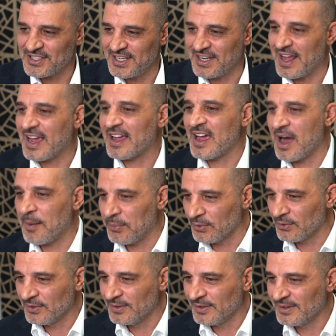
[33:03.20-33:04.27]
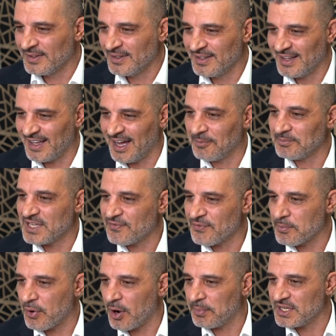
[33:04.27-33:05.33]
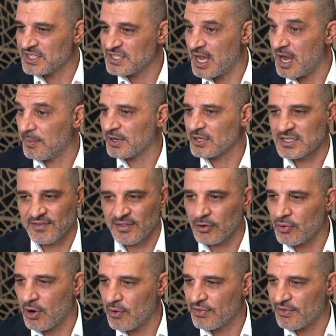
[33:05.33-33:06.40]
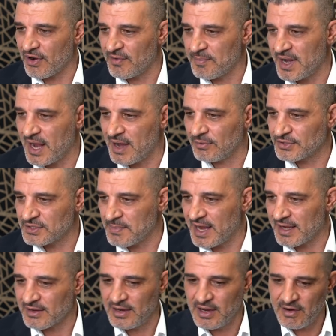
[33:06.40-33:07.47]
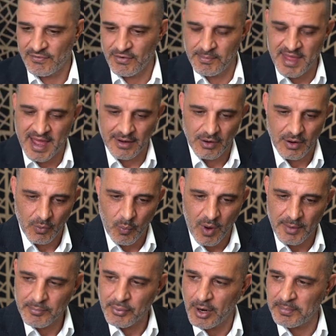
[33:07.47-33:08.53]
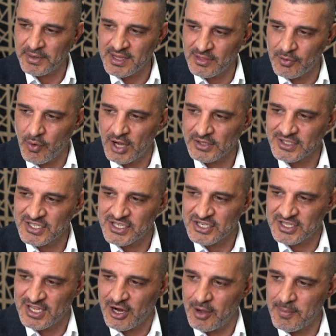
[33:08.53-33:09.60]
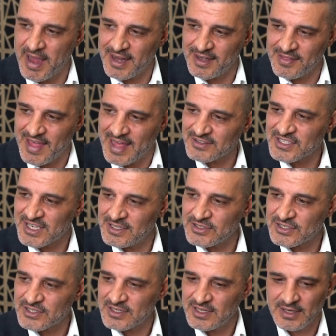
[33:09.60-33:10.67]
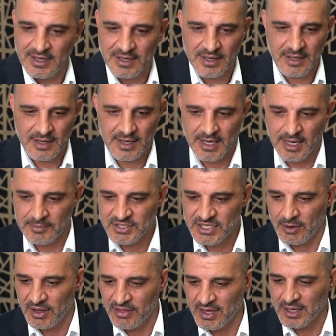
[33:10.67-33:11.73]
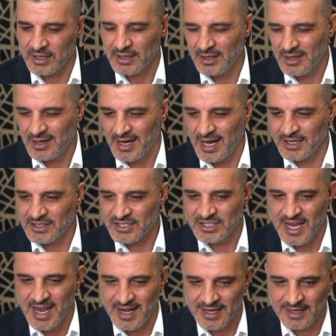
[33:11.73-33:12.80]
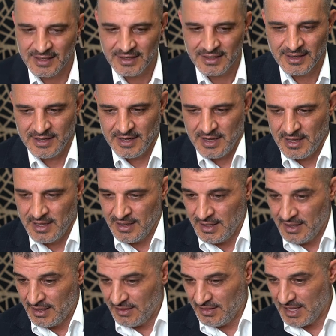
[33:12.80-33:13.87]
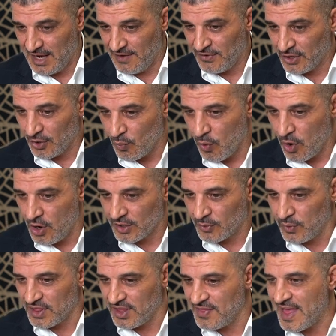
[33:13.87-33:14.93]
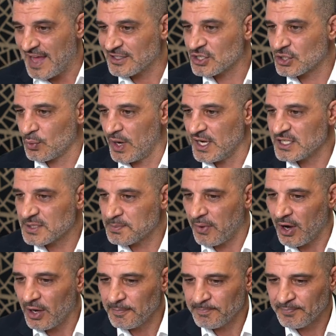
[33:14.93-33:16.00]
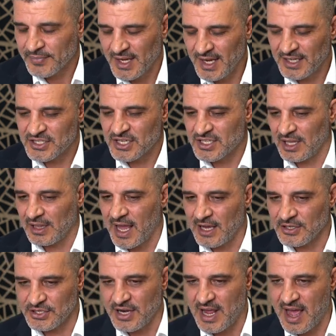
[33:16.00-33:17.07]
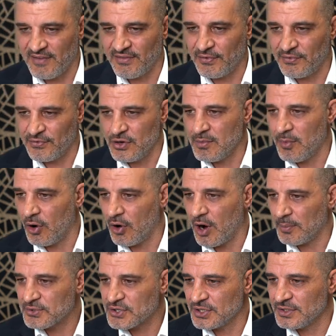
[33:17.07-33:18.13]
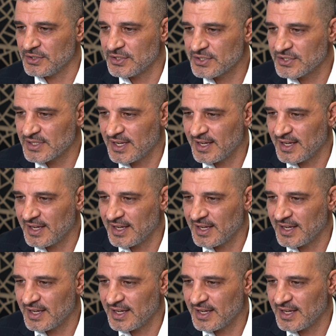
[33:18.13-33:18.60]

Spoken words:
in a couple different properties now because of the growth that I've been able to make from that one property and the right decision that I made in that sense. So I think understanding that if you can work within that sweet spot, it just allows you to have a few more options